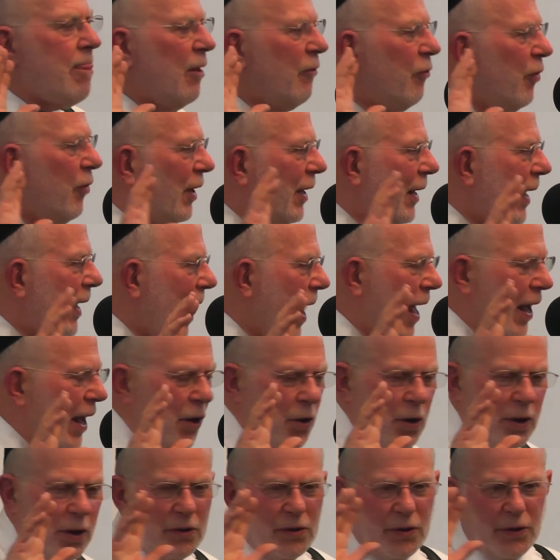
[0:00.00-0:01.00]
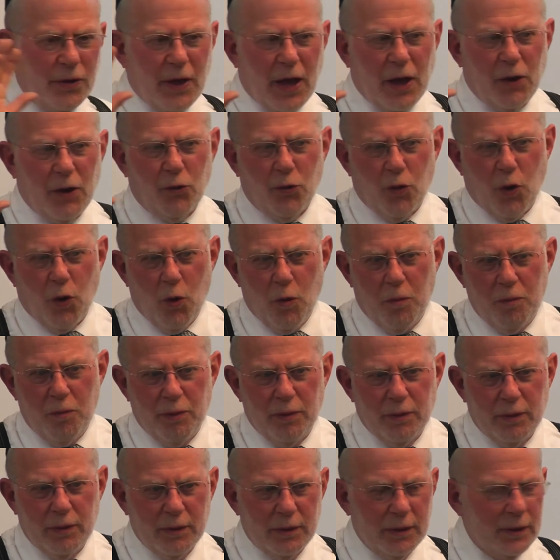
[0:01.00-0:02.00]
If we can hang on to that
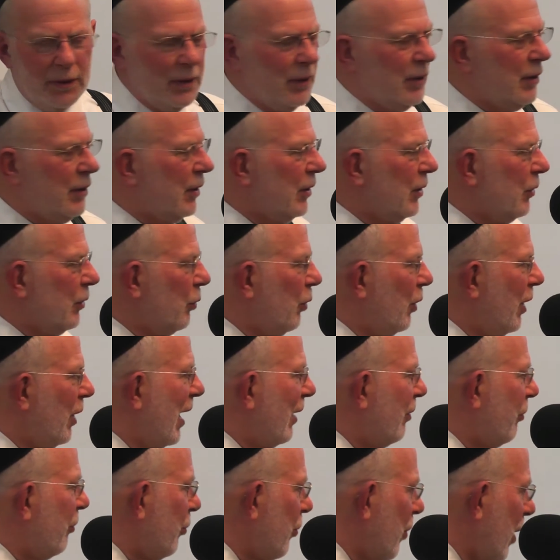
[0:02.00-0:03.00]
rope, we'll get